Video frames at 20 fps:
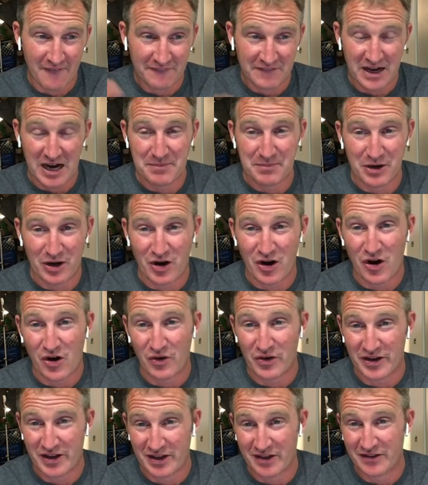type of
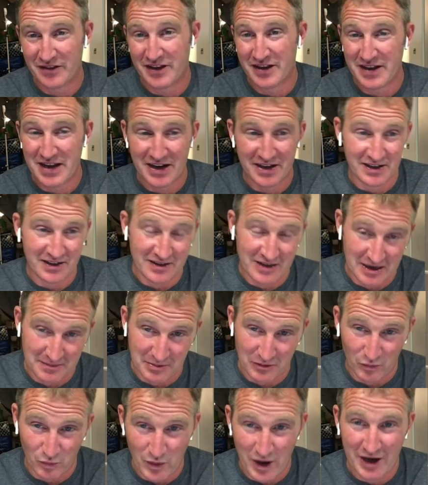caulking than any type
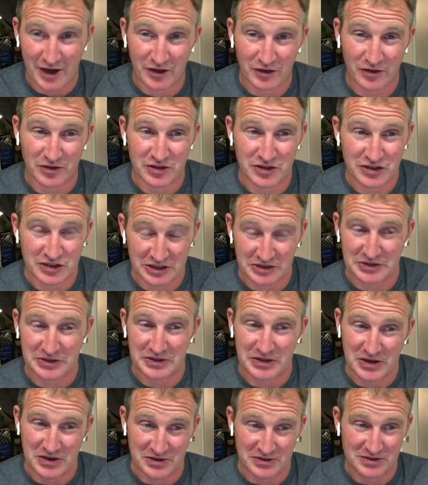of regular
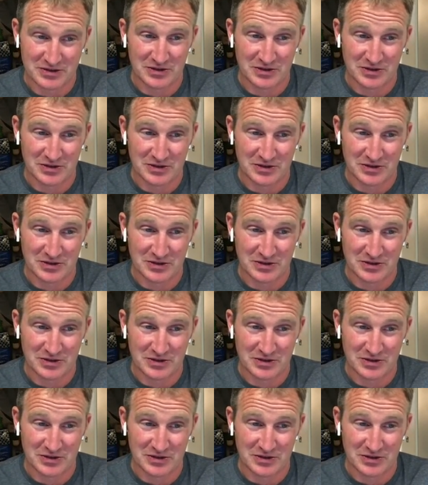silicone.